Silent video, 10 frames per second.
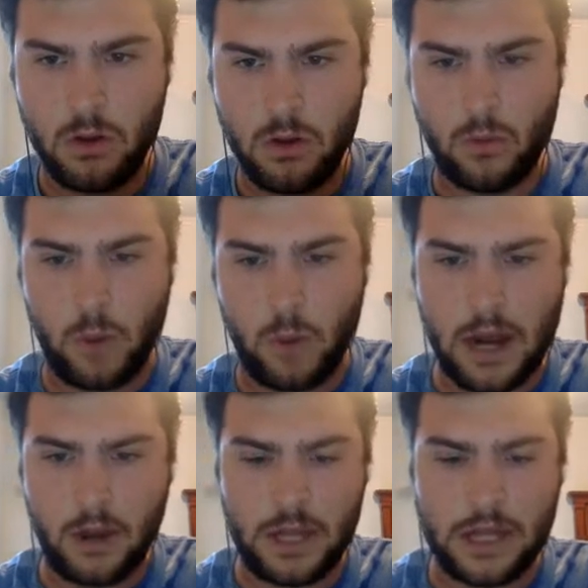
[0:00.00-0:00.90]

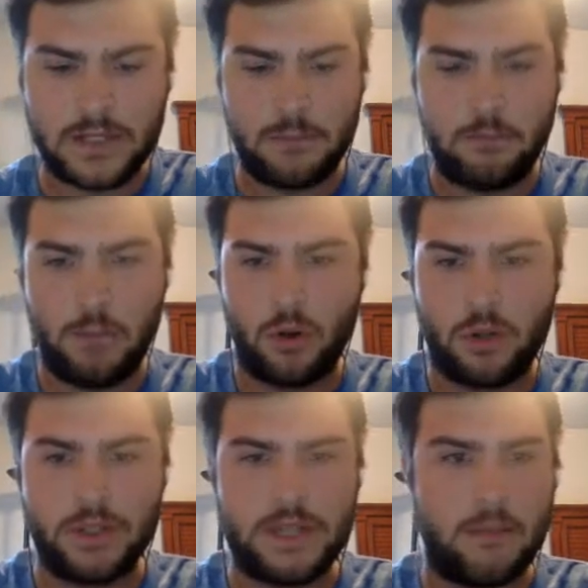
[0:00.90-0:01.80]
Wow, that is a
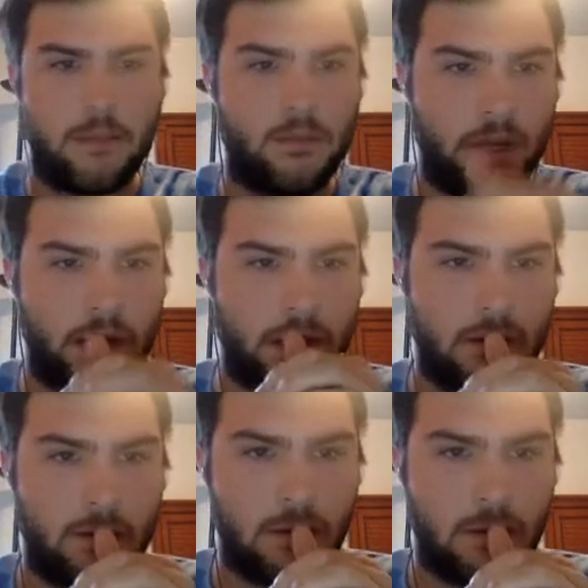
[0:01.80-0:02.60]
bulky Tapu Fini.